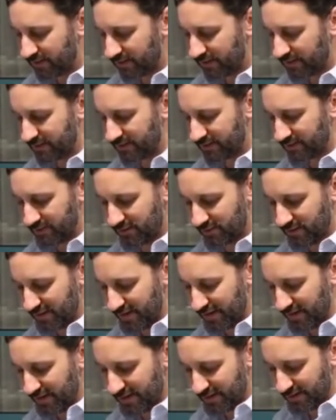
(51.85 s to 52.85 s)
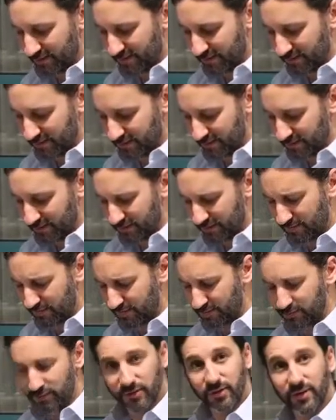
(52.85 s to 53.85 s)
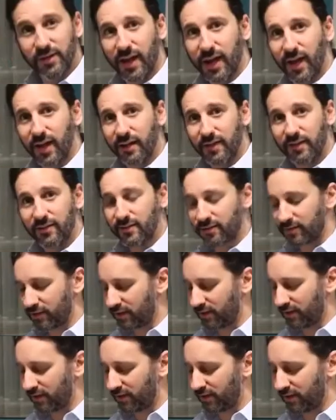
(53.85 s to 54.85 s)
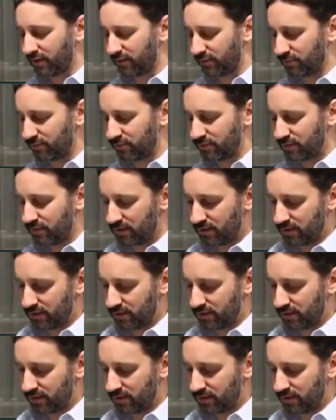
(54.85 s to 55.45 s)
So let's do that now before we have a little look at inserting a needle.